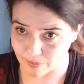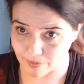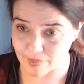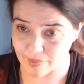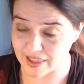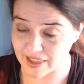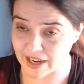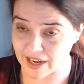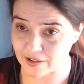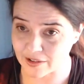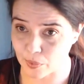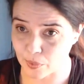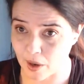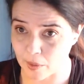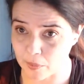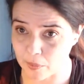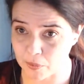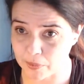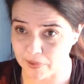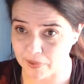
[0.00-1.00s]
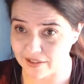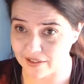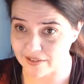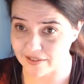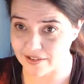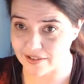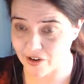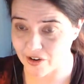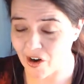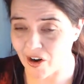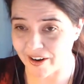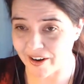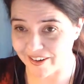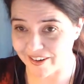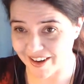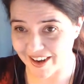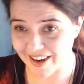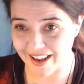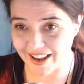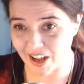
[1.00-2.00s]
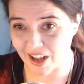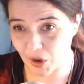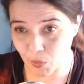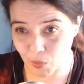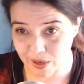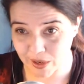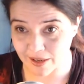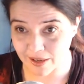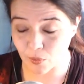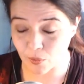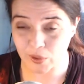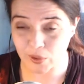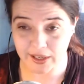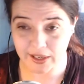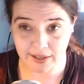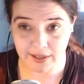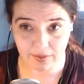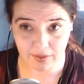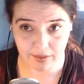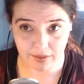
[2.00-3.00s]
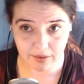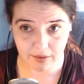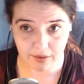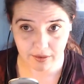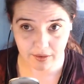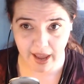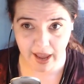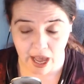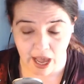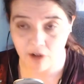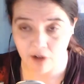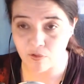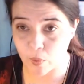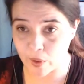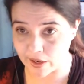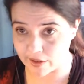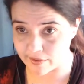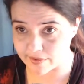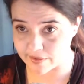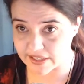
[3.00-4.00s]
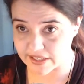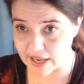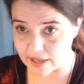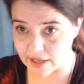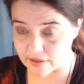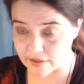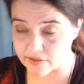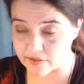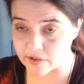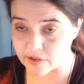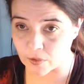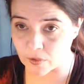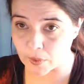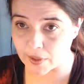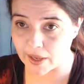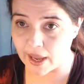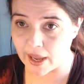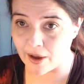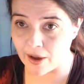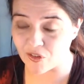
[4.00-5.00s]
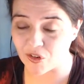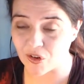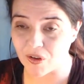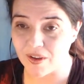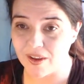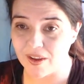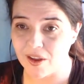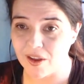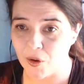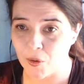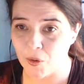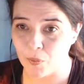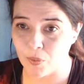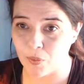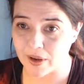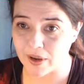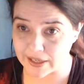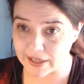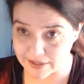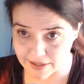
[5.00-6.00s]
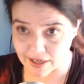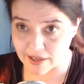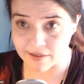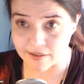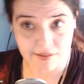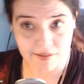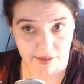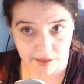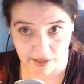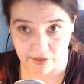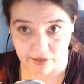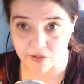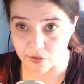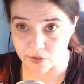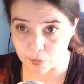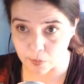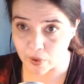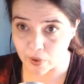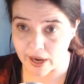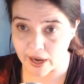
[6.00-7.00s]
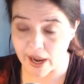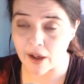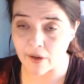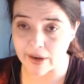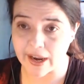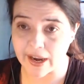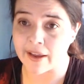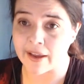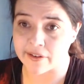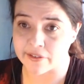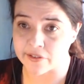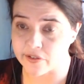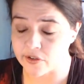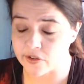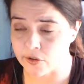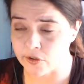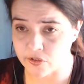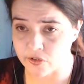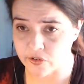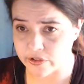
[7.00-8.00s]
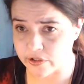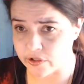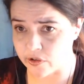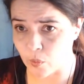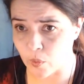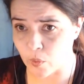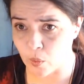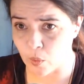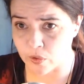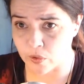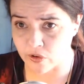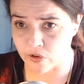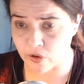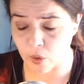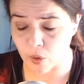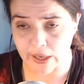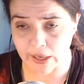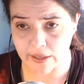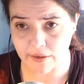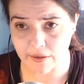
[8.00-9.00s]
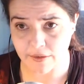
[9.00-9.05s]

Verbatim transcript: that's probably a star. We, we have ways to take this into account, but it does, as you point out, add uncertainty to what we're doing.